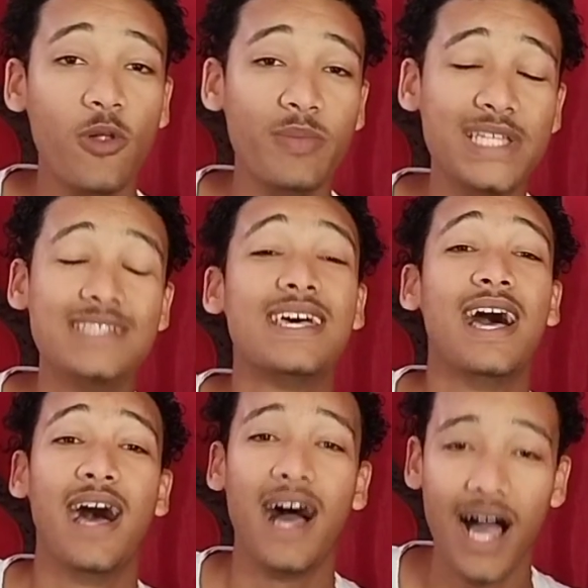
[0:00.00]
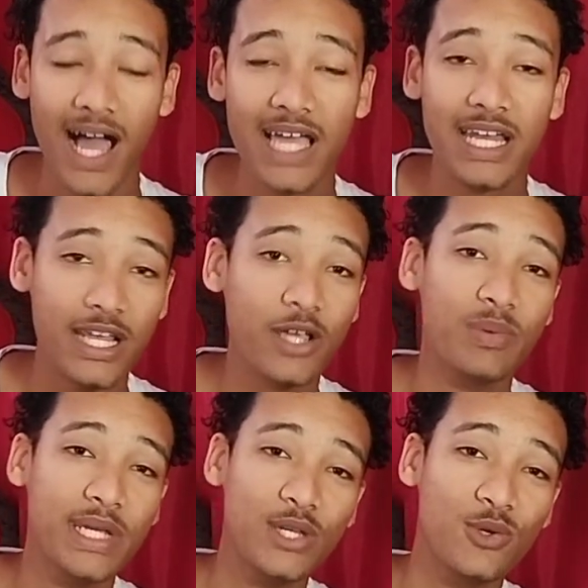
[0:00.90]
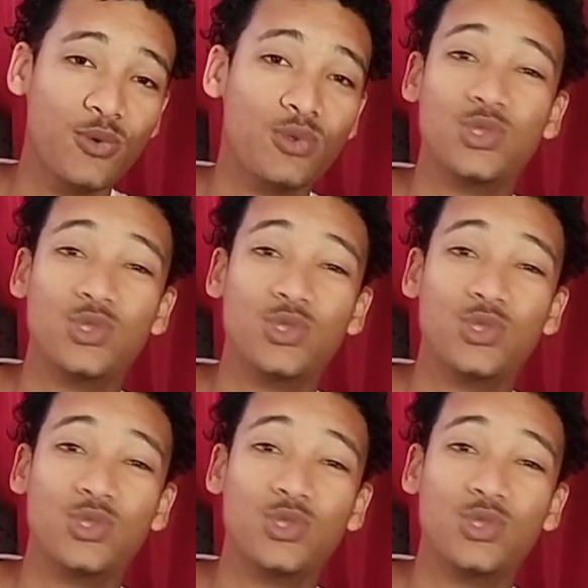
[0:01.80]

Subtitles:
means, I recommend you